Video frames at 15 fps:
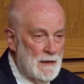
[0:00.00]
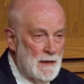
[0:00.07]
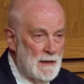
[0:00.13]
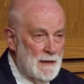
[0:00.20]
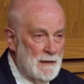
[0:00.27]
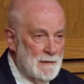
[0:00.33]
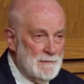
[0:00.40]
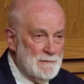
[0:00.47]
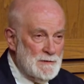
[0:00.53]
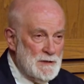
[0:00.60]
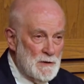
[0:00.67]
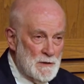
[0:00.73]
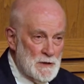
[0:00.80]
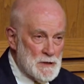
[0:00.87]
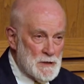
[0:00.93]
uh,
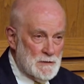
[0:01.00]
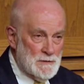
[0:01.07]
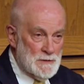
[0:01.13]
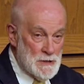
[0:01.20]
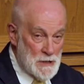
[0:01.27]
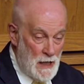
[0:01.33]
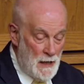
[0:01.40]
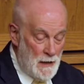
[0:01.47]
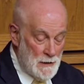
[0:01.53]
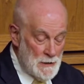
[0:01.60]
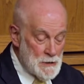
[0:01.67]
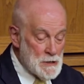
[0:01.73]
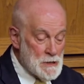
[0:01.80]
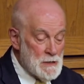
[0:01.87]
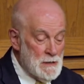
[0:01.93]
tuition charge.
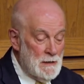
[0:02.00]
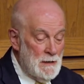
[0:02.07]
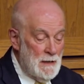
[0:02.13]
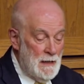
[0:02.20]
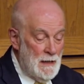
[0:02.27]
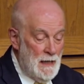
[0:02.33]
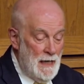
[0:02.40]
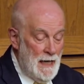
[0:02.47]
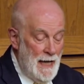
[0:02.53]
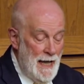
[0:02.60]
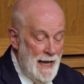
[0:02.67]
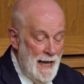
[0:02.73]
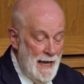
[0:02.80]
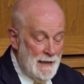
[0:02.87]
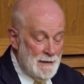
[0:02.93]

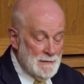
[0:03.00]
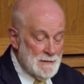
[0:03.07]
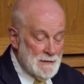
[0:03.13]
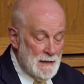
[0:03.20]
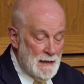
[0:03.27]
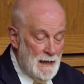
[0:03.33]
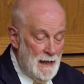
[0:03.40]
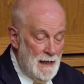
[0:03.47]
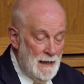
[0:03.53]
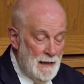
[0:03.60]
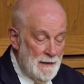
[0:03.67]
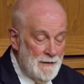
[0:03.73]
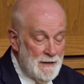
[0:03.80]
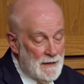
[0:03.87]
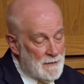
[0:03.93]
And
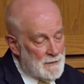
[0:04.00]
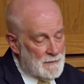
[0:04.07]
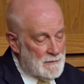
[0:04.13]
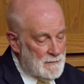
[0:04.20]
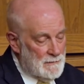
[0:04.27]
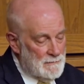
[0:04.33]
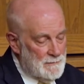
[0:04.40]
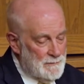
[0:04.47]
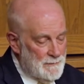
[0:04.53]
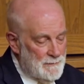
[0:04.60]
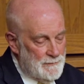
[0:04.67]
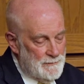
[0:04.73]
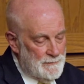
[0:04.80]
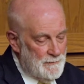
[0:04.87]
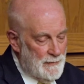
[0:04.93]
uh, the other
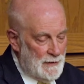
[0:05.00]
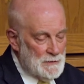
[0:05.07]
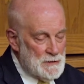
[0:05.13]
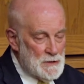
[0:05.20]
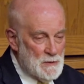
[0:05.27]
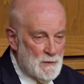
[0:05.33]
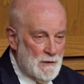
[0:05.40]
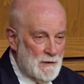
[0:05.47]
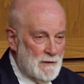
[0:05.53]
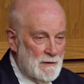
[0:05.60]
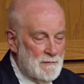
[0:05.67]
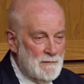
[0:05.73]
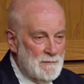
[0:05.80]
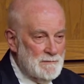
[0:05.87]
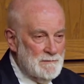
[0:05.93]
bunch were
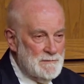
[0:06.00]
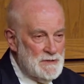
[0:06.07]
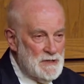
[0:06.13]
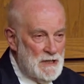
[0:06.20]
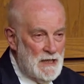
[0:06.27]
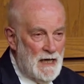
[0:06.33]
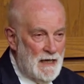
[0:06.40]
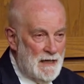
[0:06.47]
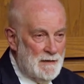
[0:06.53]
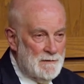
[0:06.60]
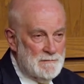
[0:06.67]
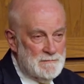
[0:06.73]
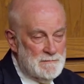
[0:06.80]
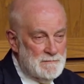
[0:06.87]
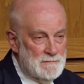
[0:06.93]
GI
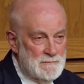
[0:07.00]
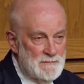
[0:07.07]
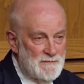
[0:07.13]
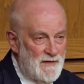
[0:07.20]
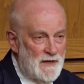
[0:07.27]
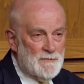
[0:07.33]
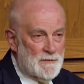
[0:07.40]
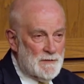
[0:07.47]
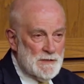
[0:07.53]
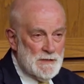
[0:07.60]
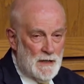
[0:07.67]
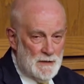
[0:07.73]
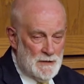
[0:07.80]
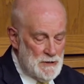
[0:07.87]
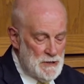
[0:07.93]
veterans
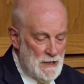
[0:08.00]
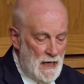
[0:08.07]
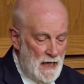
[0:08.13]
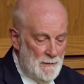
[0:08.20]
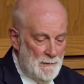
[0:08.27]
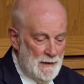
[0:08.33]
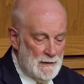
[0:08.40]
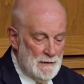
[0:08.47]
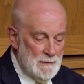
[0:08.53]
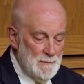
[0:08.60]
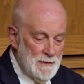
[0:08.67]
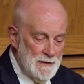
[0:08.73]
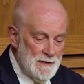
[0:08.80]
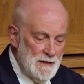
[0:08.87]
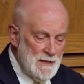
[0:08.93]
on a GI bill.
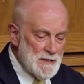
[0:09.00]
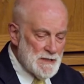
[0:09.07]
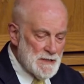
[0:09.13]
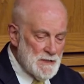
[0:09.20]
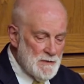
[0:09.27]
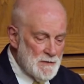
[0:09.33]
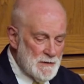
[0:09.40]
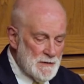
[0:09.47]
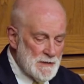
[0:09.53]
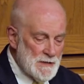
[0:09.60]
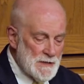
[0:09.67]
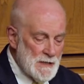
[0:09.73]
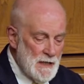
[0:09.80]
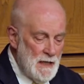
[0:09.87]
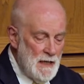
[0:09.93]
But these
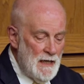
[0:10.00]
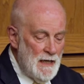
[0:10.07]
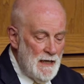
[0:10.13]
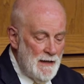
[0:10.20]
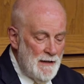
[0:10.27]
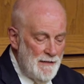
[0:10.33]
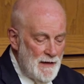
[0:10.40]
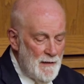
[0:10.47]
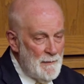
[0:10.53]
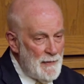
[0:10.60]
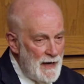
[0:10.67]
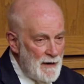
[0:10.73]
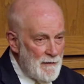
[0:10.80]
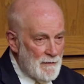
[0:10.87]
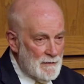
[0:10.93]
students their
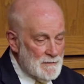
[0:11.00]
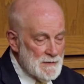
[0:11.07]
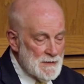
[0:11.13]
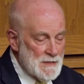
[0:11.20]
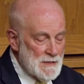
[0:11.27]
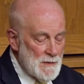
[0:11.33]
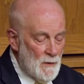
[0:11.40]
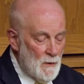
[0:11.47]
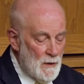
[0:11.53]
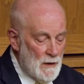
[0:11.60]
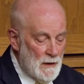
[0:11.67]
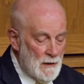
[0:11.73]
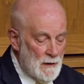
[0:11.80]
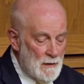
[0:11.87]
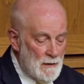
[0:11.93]
parents
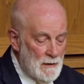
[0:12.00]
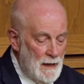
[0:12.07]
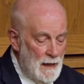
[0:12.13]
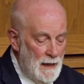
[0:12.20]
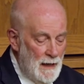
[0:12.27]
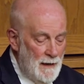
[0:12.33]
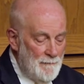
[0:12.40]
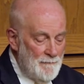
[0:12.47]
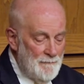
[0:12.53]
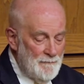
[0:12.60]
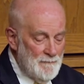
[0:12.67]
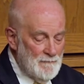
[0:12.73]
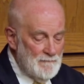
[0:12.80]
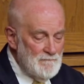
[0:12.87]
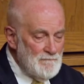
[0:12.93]
were um,
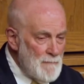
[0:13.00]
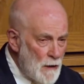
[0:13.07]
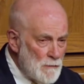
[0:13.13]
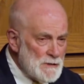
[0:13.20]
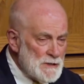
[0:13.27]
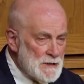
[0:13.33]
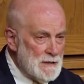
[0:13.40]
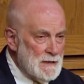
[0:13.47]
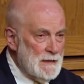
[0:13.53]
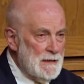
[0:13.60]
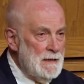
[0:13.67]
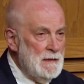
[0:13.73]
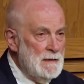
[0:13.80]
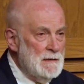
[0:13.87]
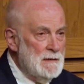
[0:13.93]
mostly